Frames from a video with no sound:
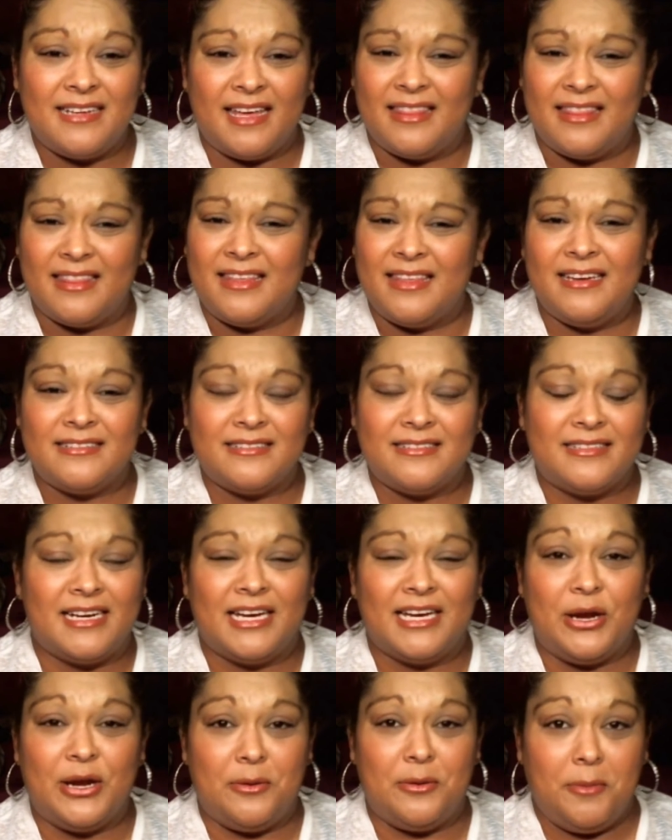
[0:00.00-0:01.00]
think,
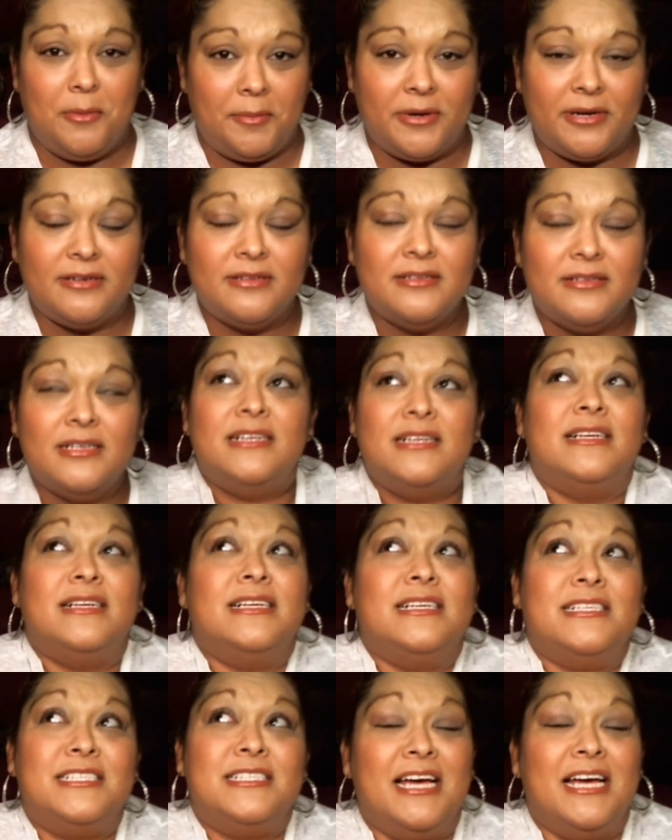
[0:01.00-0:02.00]
I can't remember.
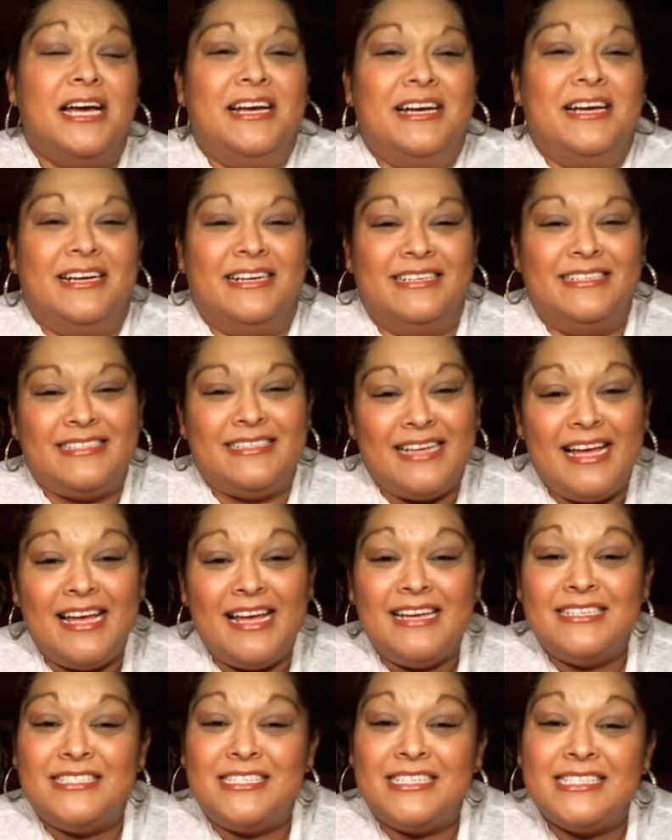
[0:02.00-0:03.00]

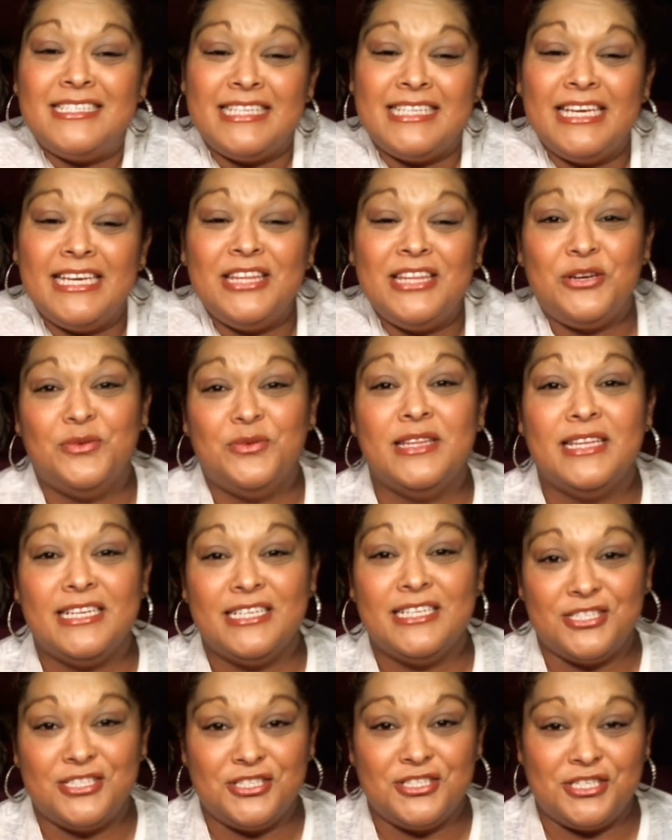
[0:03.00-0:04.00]
Just seeing their
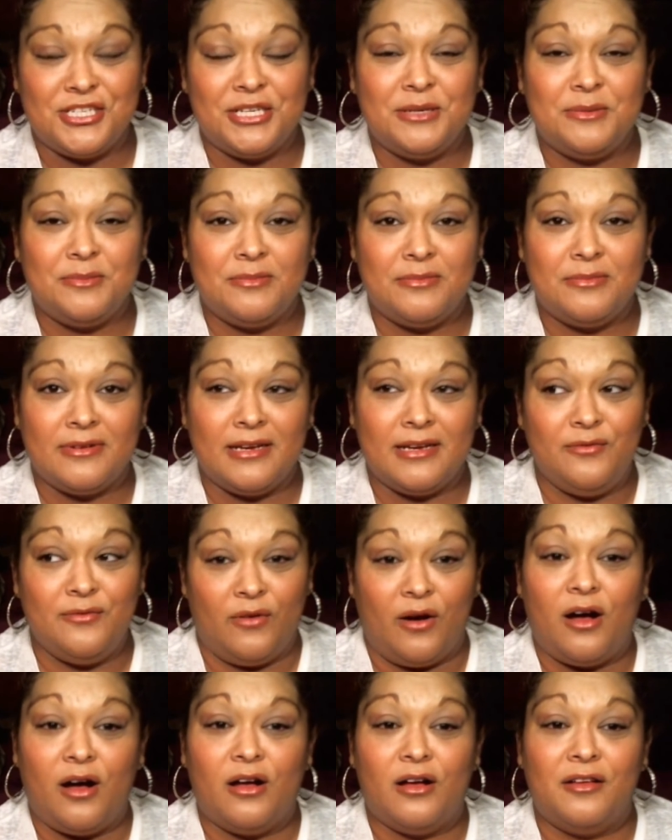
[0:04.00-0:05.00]
relationship
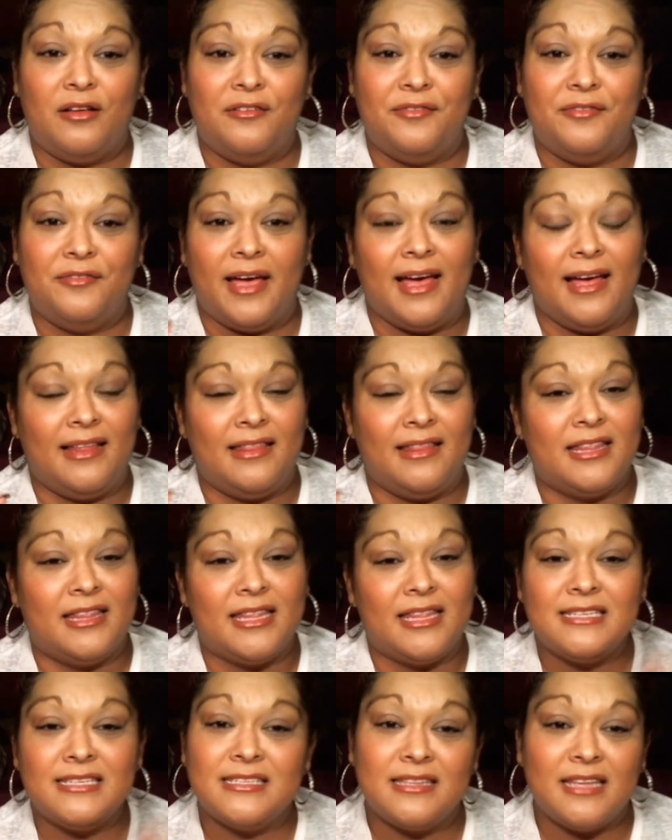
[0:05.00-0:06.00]
evolve and the
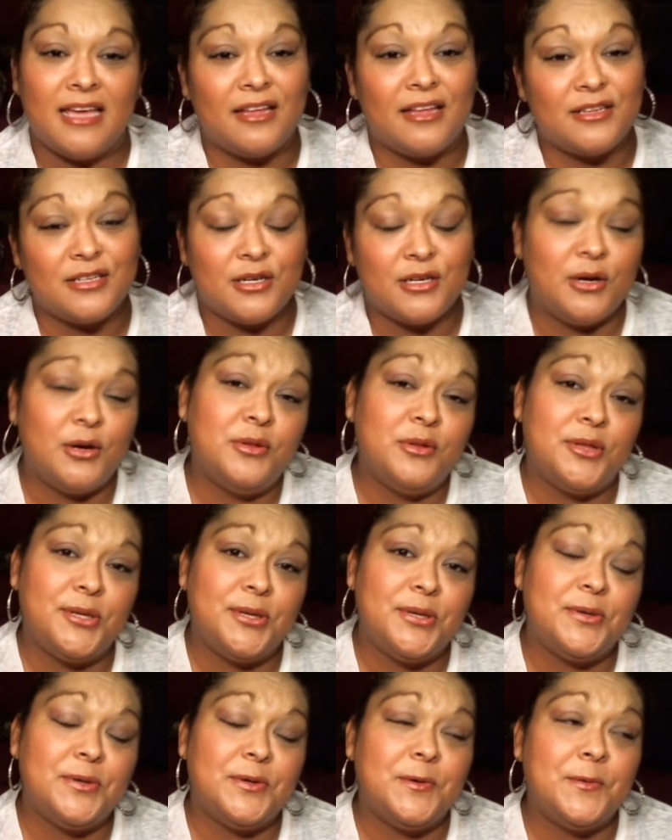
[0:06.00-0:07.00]
things that they had to go
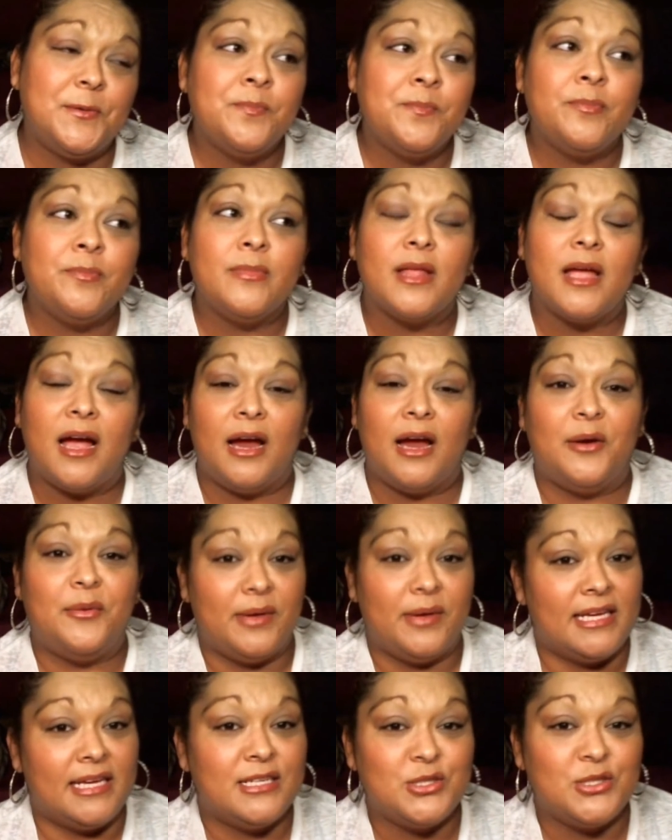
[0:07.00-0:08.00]
through, I
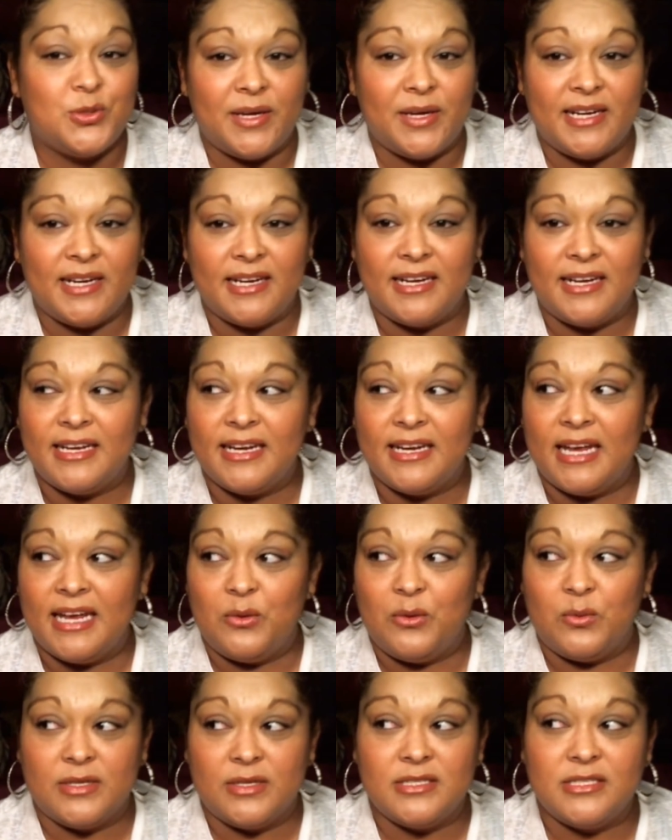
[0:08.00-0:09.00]
really enjoyed it.
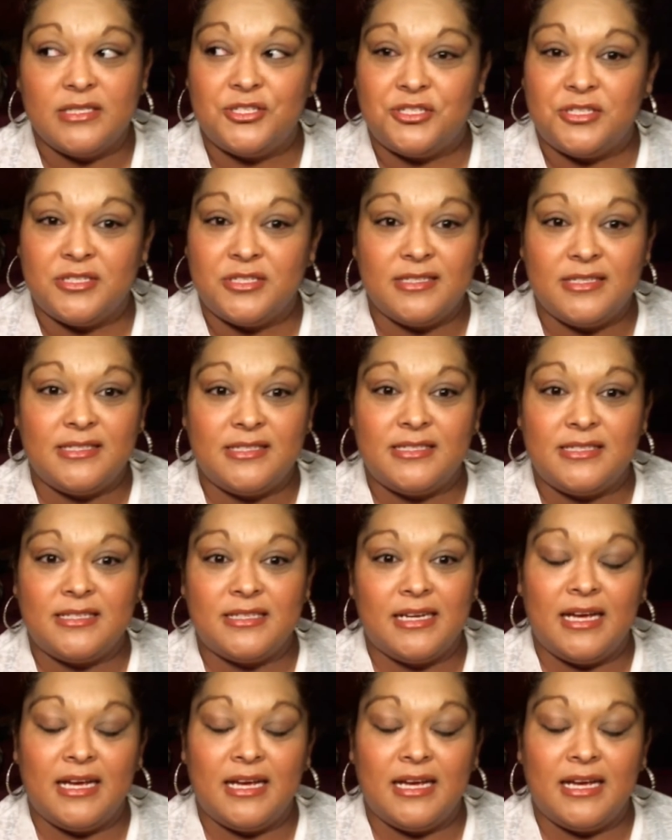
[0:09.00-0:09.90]
It was just